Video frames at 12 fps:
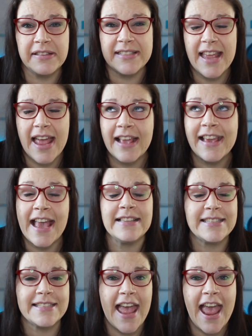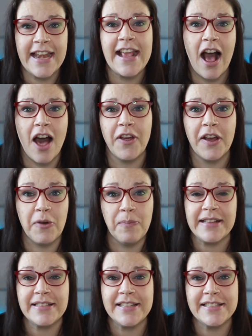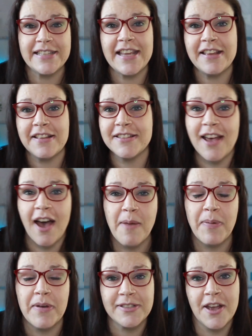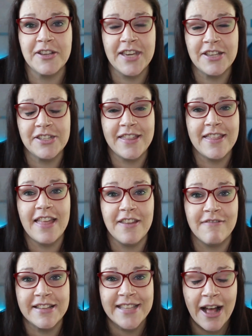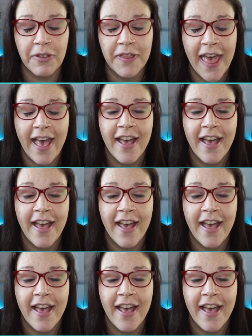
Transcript: against any other competitive type search engine that there is out there.